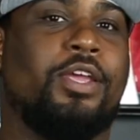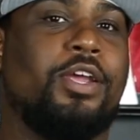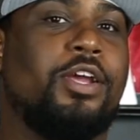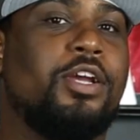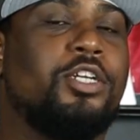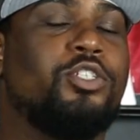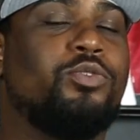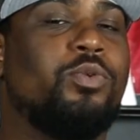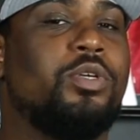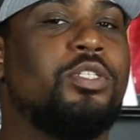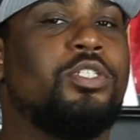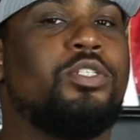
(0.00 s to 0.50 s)
the
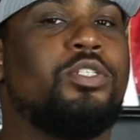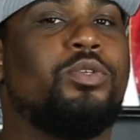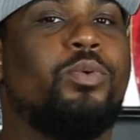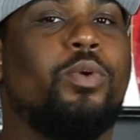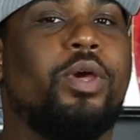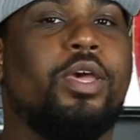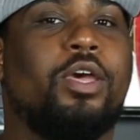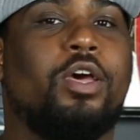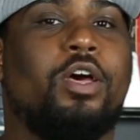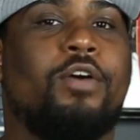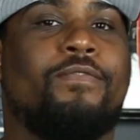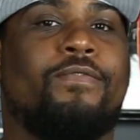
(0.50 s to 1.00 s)
Air Jordan
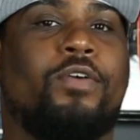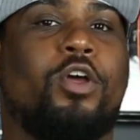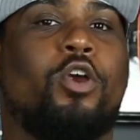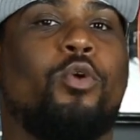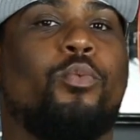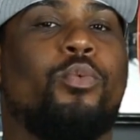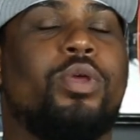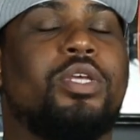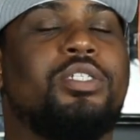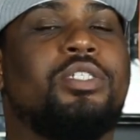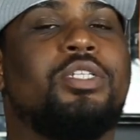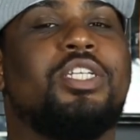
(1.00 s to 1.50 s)
12
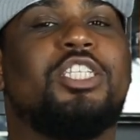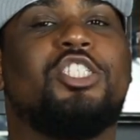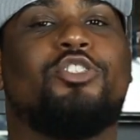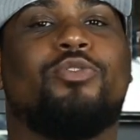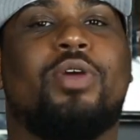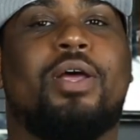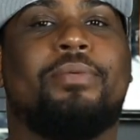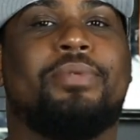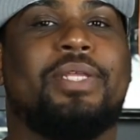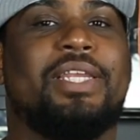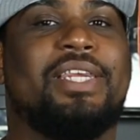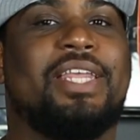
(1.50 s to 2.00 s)
originally
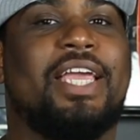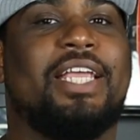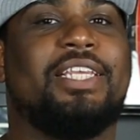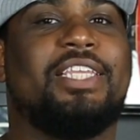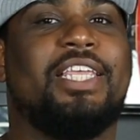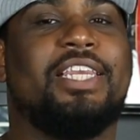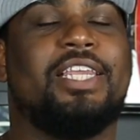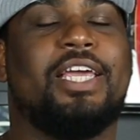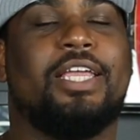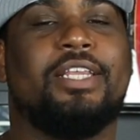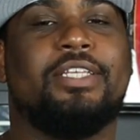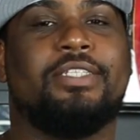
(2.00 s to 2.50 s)
dropped in
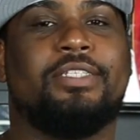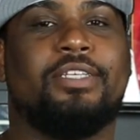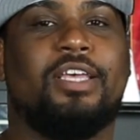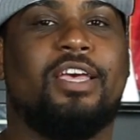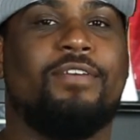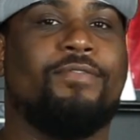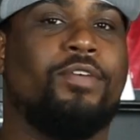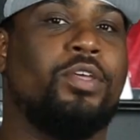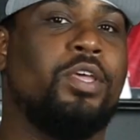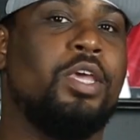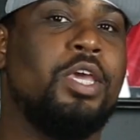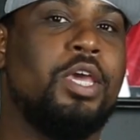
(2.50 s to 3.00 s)

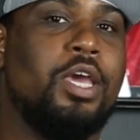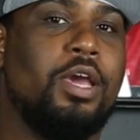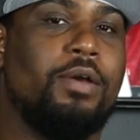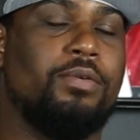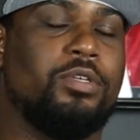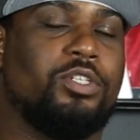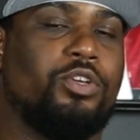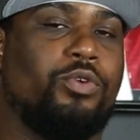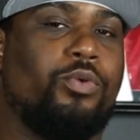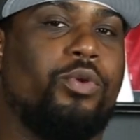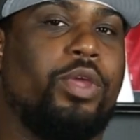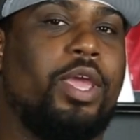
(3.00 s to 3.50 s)
1997 and
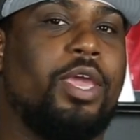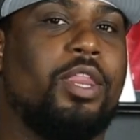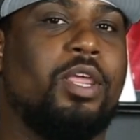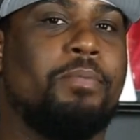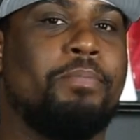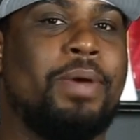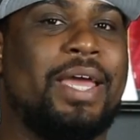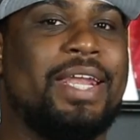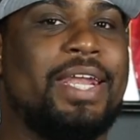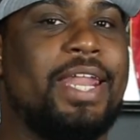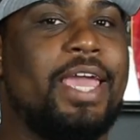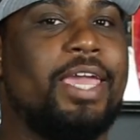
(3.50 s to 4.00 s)
was created
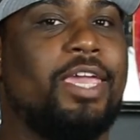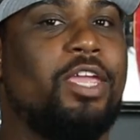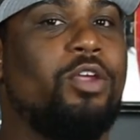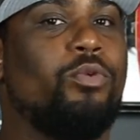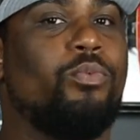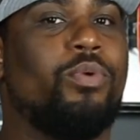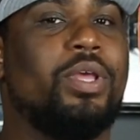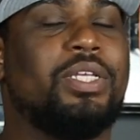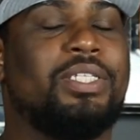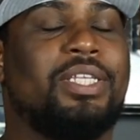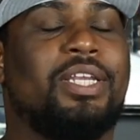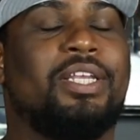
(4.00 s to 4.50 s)
by Nike
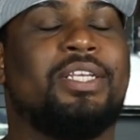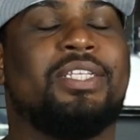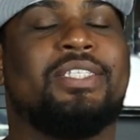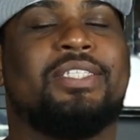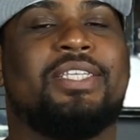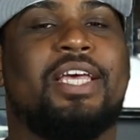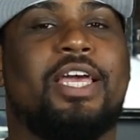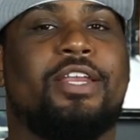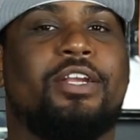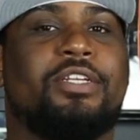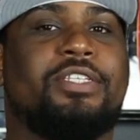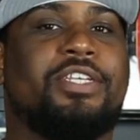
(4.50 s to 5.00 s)
resident
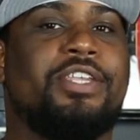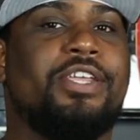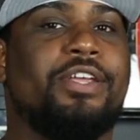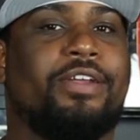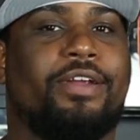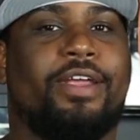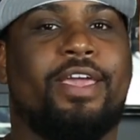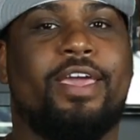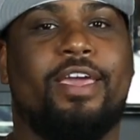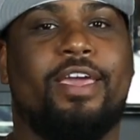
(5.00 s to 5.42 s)
designer Tinker